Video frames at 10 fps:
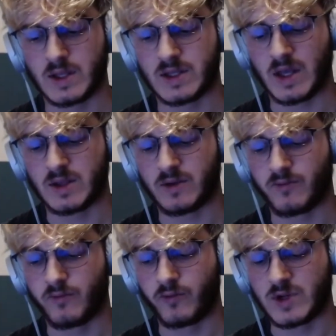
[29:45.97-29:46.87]
It
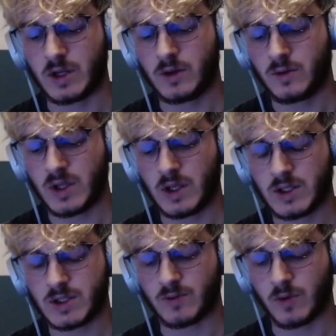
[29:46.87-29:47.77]
genuinely
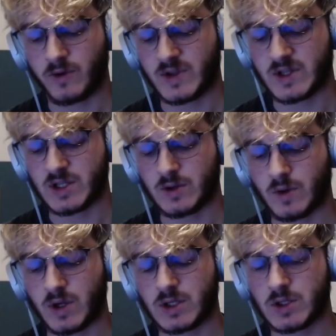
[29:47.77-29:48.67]
is one of the
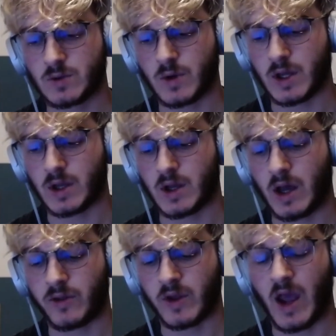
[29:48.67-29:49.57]
situations
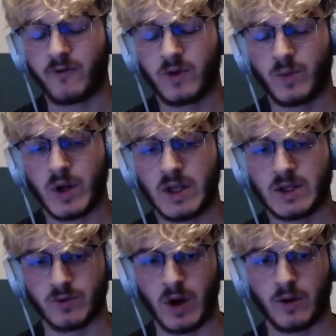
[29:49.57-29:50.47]
where I think everybody
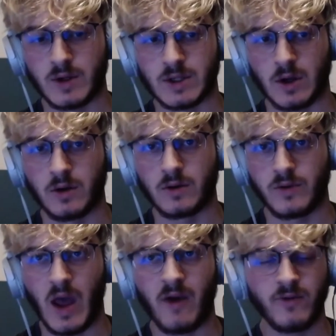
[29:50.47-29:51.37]
is raring to go.
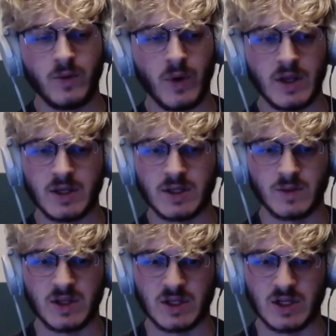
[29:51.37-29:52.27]
That everybody is
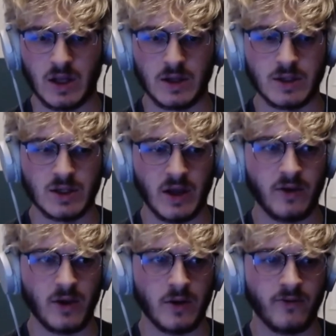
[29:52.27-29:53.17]
up to the challenge.
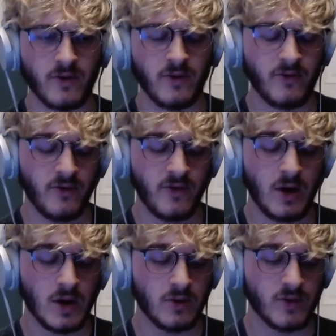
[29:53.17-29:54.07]
Like, for
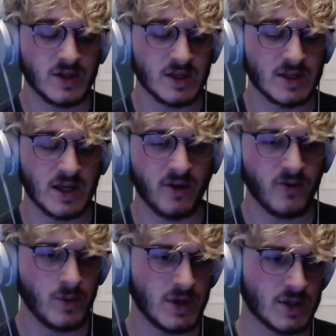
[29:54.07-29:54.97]
varying reasons. Like,
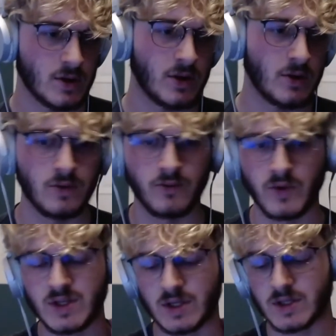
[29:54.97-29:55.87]
everybody's got their own
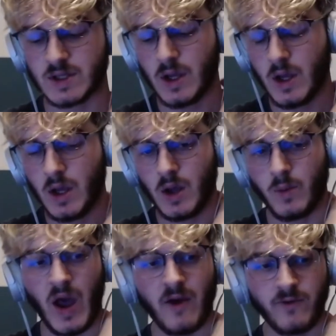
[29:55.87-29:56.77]
reasons,
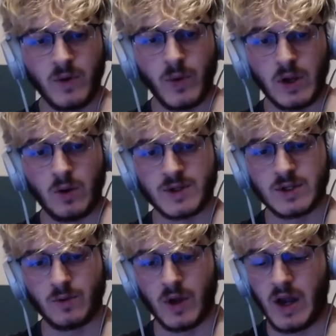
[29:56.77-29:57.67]
but everybody
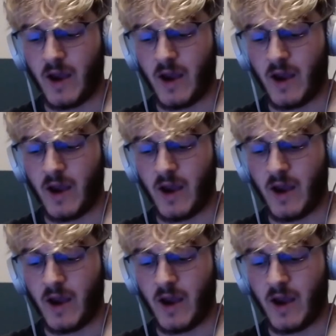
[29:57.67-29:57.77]
wants to win.